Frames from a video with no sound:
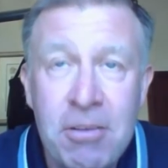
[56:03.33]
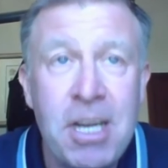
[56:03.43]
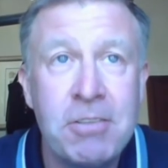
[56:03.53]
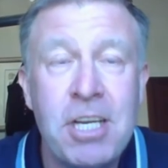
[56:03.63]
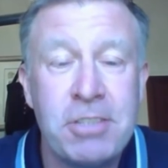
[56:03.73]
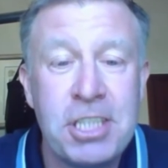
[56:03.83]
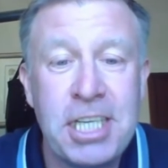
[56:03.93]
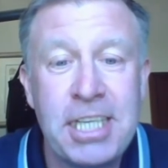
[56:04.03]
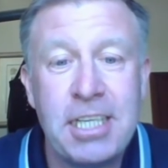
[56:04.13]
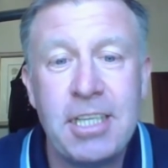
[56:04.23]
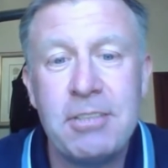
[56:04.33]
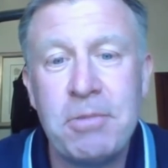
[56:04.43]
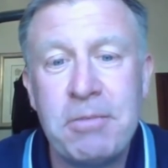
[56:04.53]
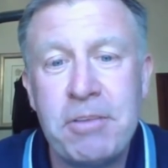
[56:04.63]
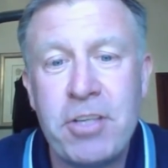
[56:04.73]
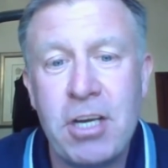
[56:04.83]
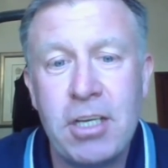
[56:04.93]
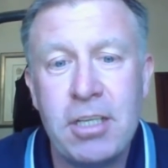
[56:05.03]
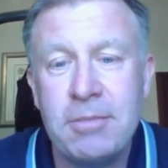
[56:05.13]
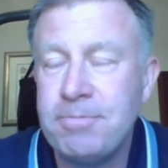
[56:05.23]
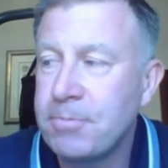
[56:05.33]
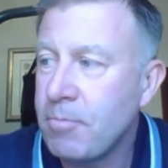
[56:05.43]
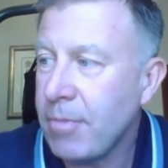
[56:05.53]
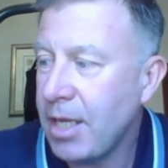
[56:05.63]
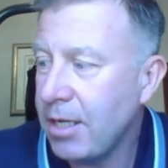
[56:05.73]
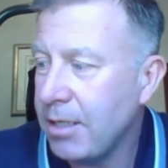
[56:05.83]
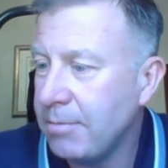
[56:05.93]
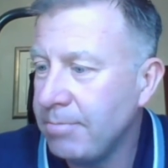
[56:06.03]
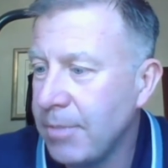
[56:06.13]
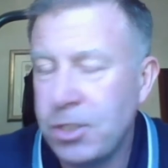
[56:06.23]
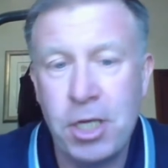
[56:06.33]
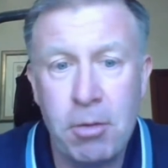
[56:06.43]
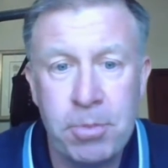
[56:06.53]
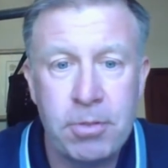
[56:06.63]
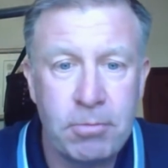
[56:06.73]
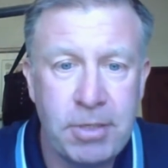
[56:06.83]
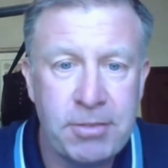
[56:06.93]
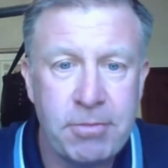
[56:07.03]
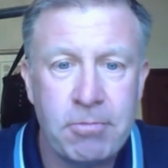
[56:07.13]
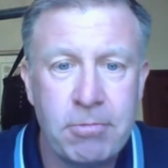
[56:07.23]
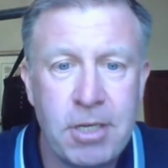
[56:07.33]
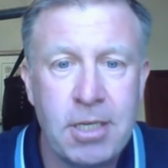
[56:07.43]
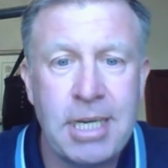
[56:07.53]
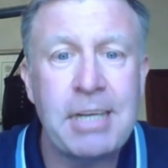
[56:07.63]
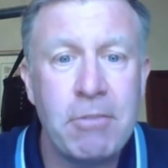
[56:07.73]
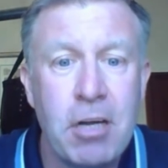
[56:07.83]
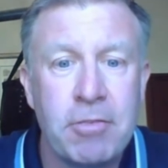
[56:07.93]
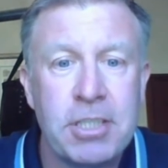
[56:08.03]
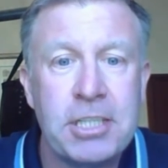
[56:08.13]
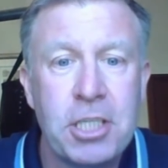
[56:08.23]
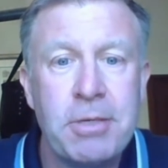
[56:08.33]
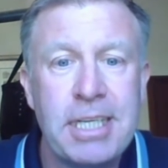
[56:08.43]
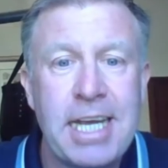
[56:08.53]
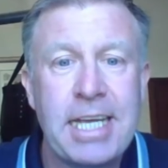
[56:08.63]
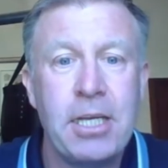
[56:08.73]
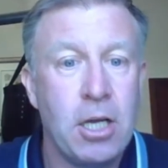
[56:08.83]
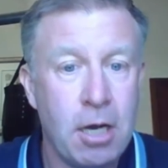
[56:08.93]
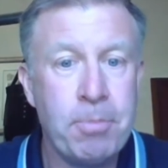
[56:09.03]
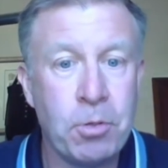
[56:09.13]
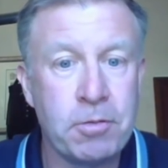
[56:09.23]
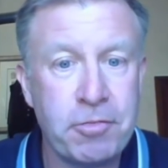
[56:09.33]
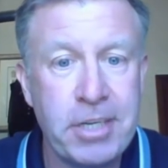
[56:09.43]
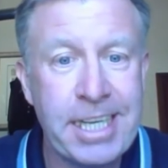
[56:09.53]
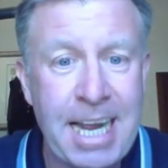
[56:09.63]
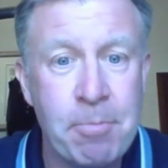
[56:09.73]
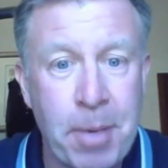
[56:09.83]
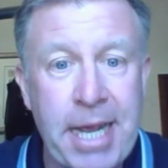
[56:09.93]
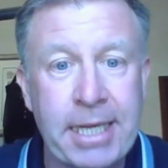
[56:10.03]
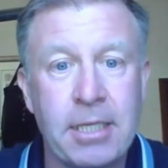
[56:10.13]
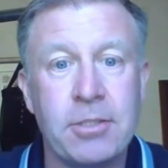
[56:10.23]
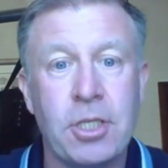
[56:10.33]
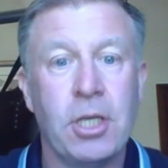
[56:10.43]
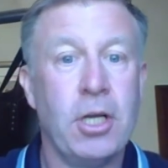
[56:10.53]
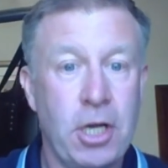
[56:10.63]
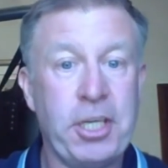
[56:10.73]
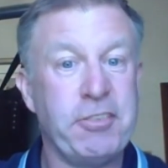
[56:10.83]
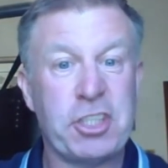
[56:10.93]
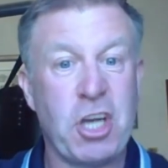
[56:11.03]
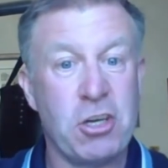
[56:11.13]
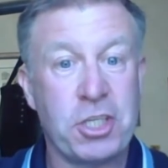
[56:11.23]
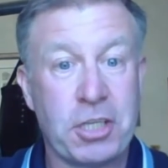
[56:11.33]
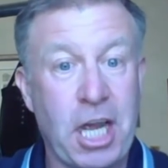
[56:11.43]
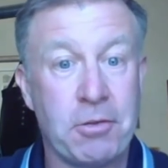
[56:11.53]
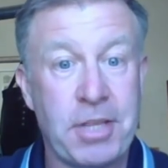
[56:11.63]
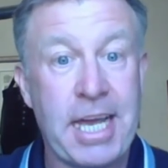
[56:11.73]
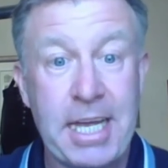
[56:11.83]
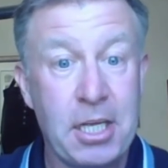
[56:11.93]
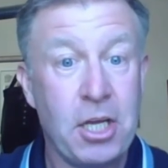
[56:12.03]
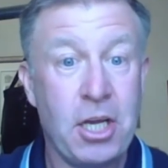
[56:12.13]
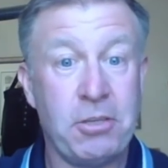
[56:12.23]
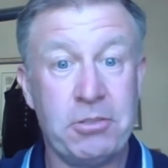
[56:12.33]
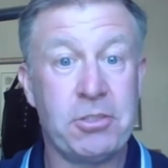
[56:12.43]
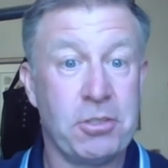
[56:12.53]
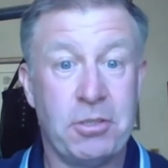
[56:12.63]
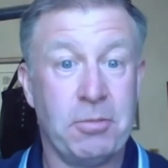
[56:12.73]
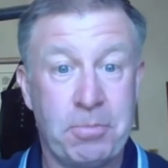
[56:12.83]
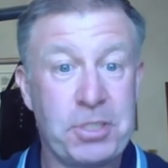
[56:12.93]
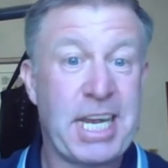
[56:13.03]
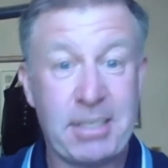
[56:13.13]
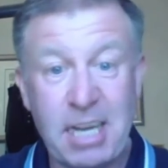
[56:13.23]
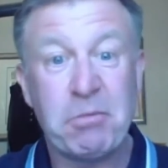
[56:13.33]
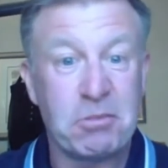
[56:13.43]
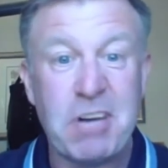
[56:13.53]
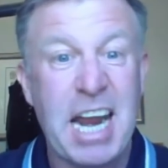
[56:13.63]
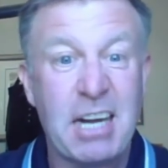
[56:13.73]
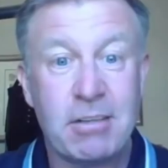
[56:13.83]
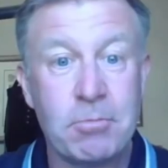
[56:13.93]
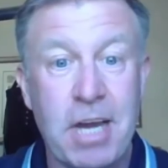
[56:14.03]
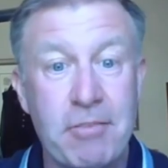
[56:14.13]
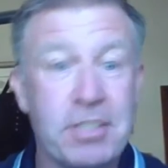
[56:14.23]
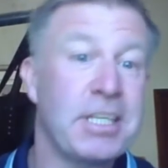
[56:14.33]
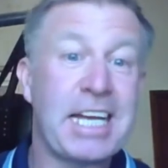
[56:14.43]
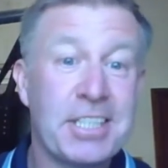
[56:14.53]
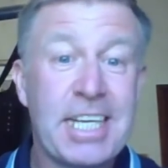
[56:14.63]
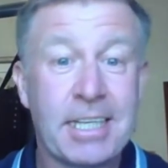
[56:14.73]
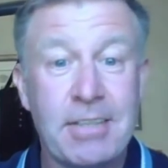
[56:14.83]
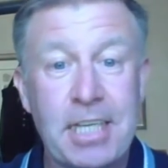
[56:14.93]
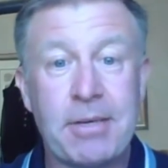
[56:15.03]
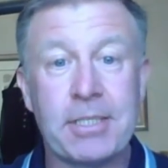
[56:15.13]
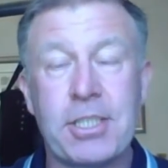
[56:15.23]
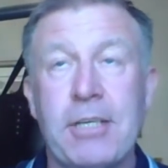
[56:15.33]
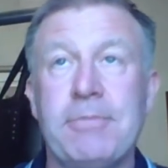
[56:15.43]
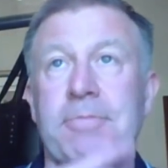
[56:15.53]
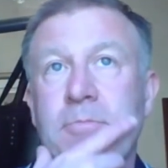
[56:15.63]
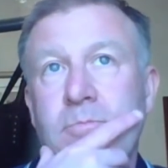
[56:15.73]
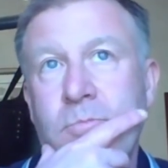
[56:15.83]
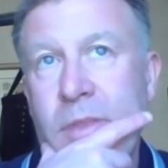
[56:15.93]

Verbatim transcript: no. She said, we've got a job with Land Rover. They're doing a Born Free campaign, and you've just got to go there and pretend, you know, rah and whatever, and that's it. Anyway, so